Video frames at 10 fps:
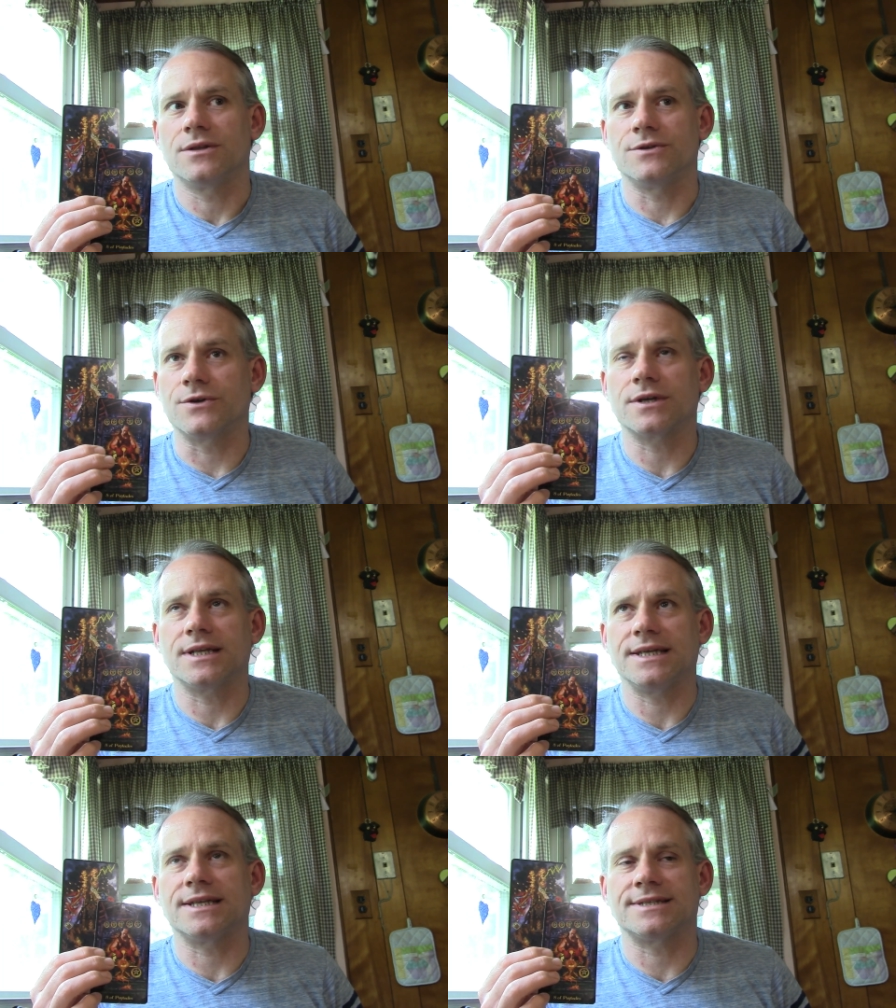You're going to
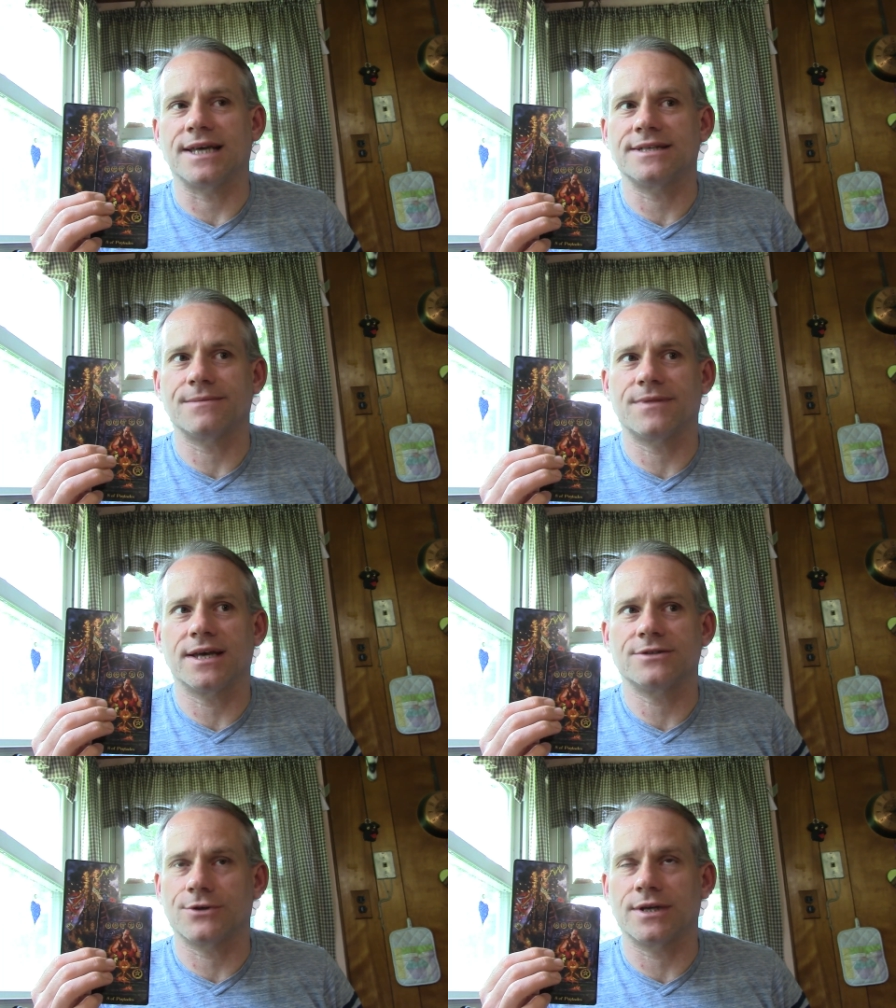need to say some
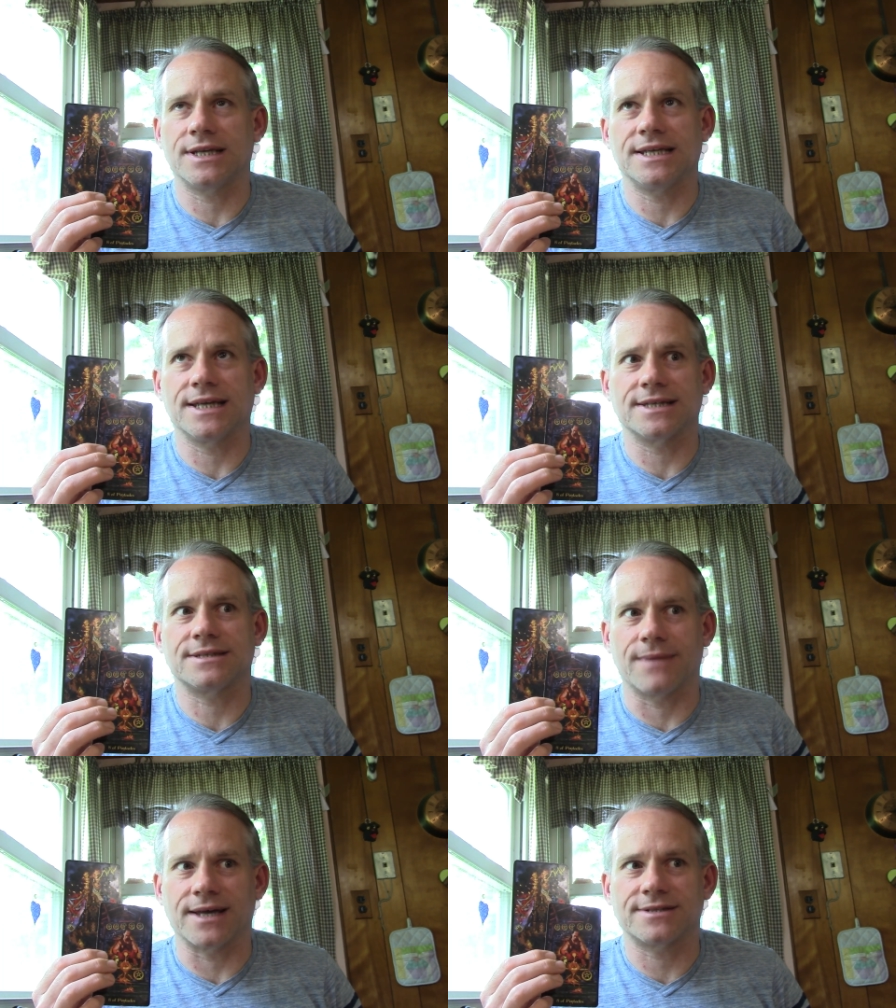things. You're going to need to get
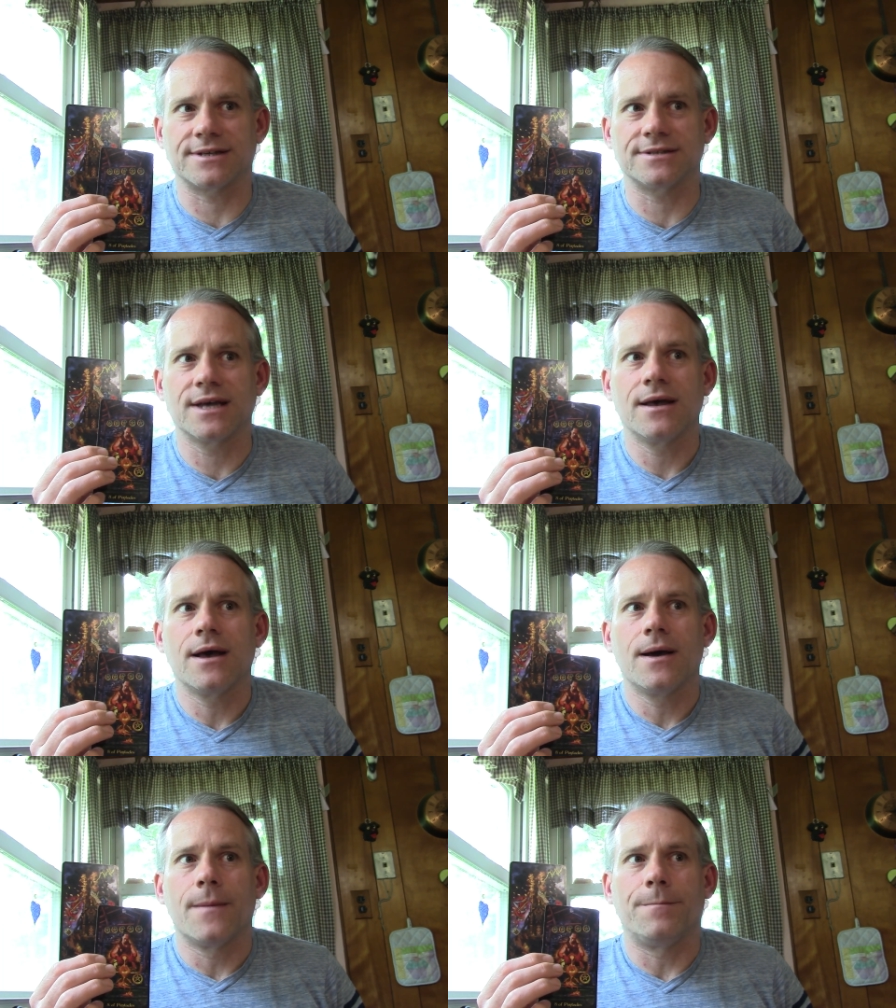some answers.
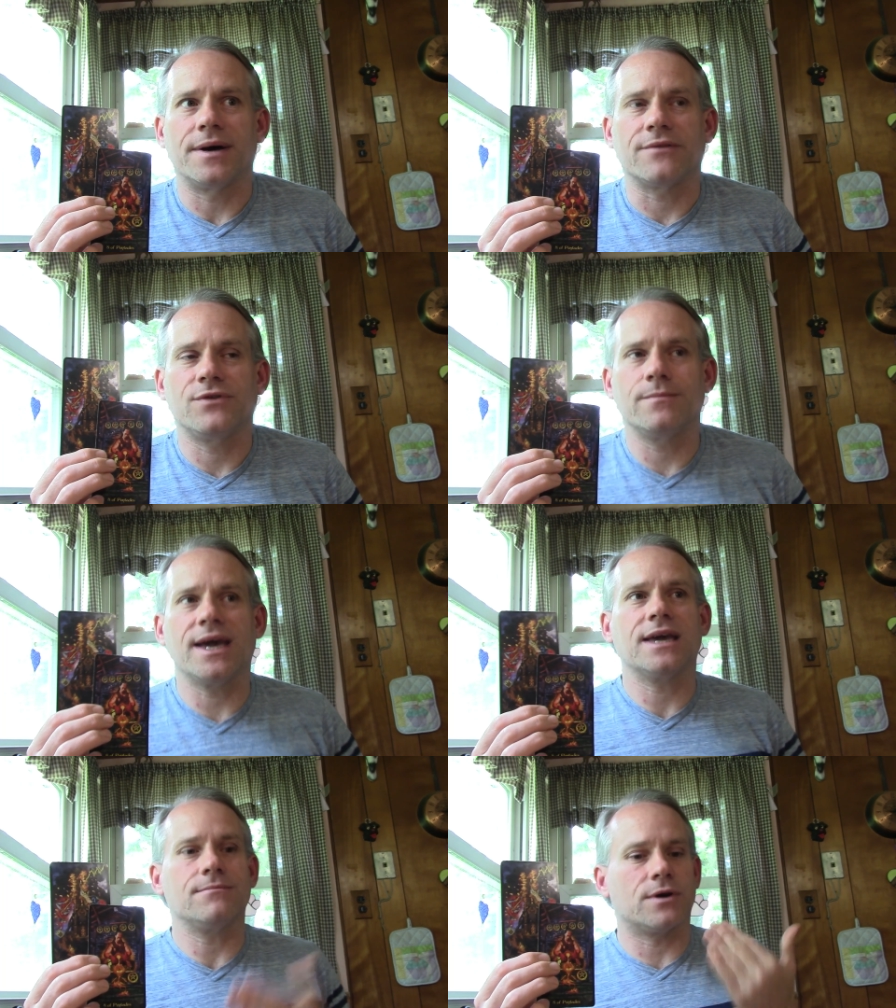But if you
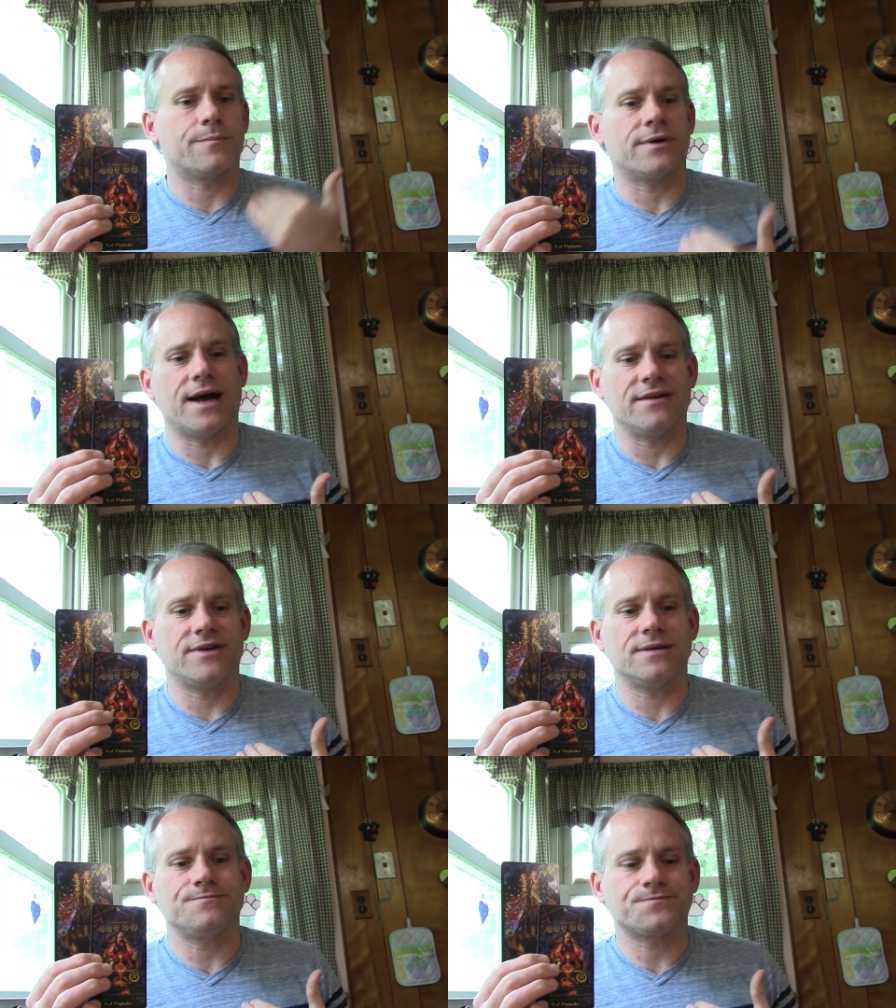make it more private,